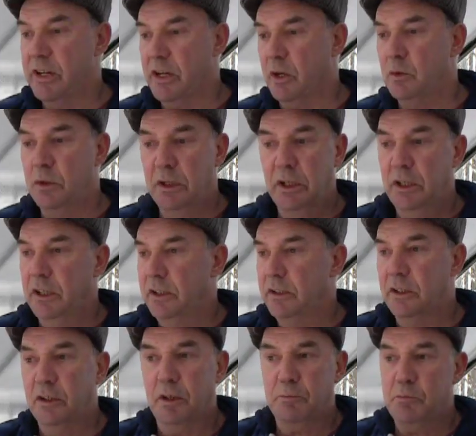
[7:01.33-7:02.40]
They're in now.
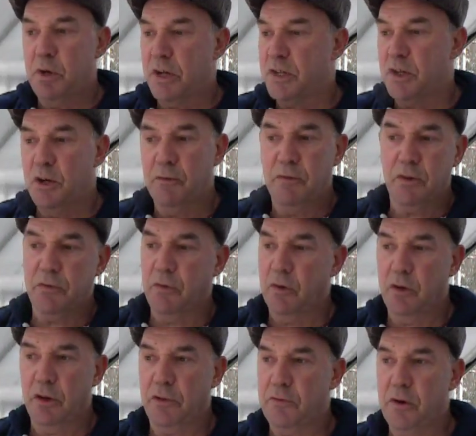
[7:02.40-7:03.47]
They'll not break surface
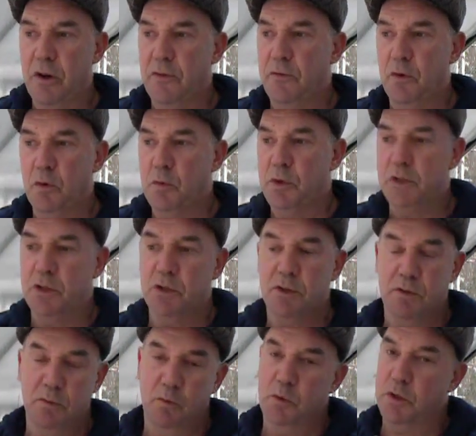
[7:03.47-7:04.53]
for another 3 to 4 weeks,
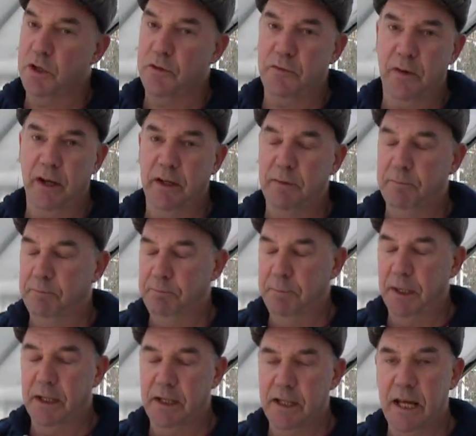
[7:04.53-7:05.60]
which is fine.
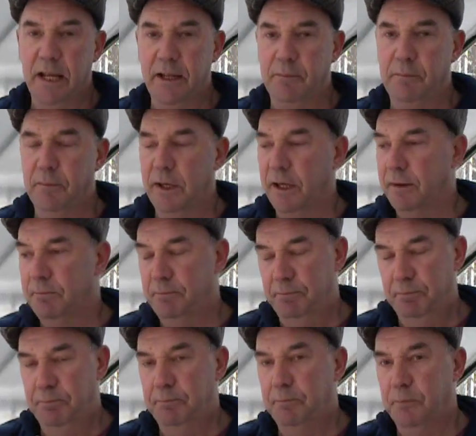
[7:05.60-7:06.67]
Begin at the end of
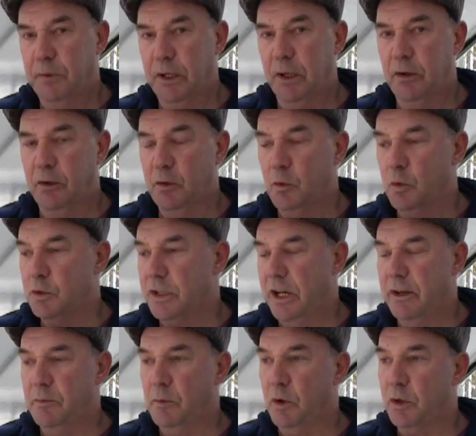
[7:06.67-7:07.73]
getting on
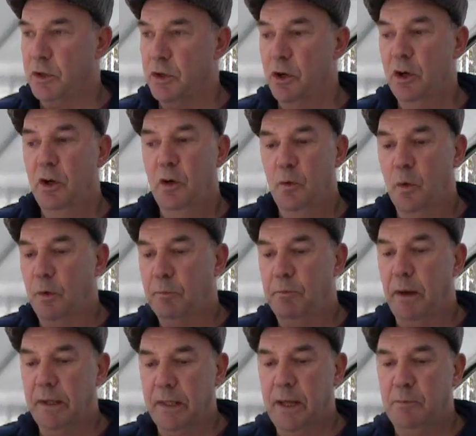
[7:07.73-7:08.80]
towards the end of March. We
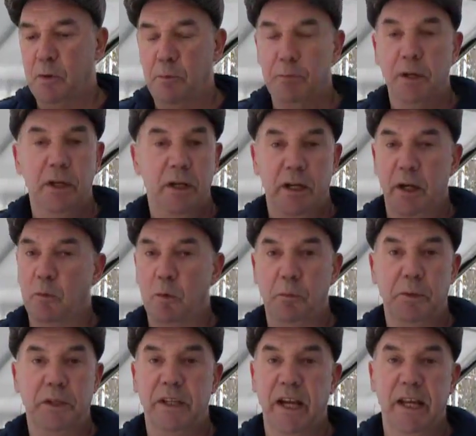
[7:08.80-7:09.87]
can bank them up,
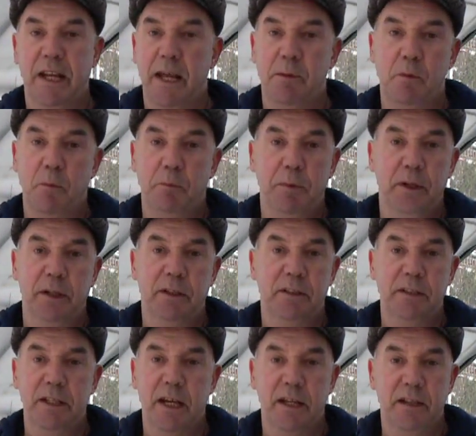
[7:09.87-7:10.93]
and we'll be digging them up
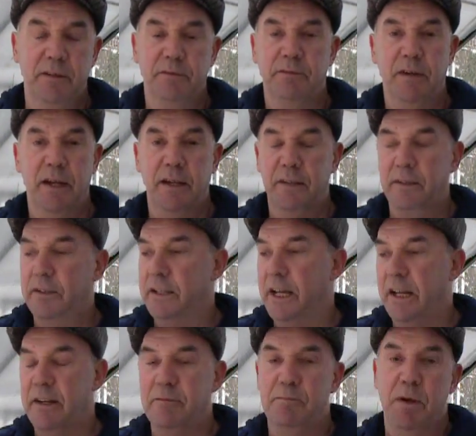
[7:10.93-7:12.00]
at the end of
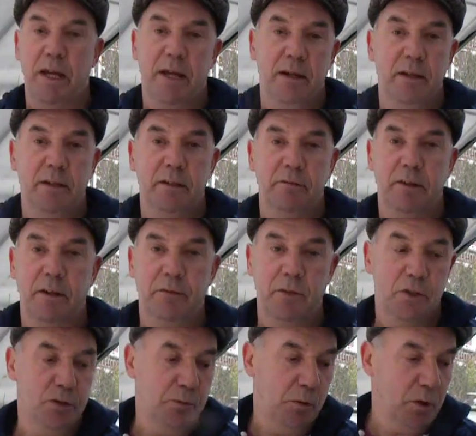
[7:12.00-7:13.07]
May,
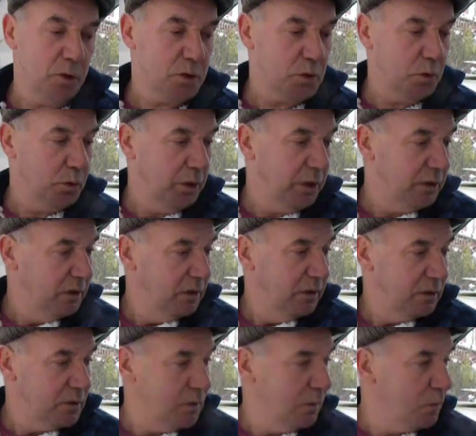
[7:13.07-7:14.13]
ready for the tomatoes going in.
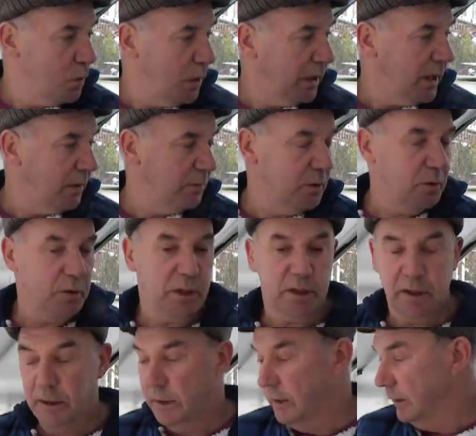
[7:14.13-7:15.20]
So I'm quite happy
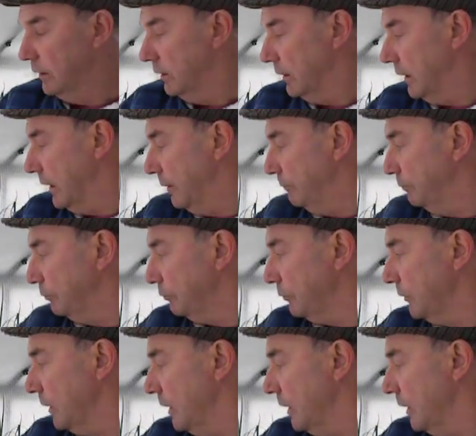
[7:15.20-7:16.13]
with that.